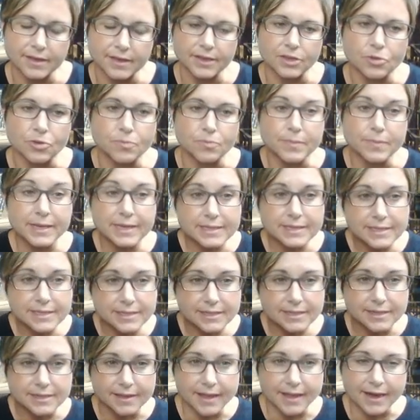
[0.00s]
that you
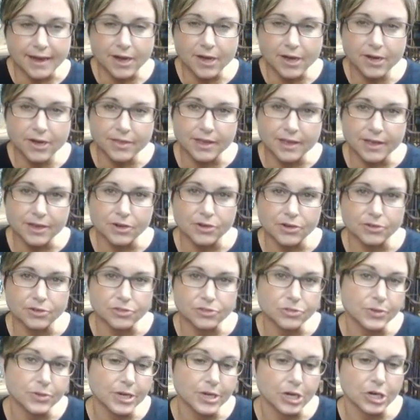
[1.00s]
missed there that you're
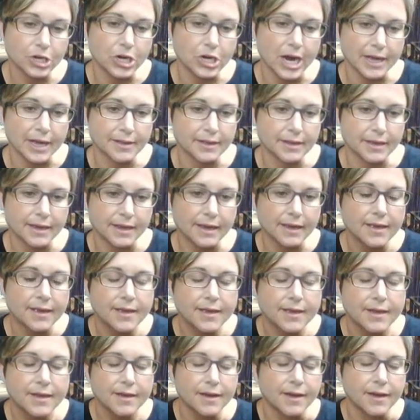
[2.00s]
doing correctly
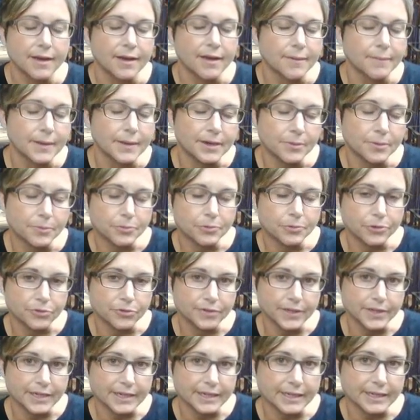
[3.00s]
and
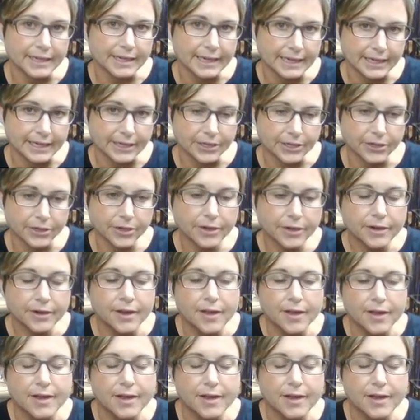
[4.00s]
improving it here.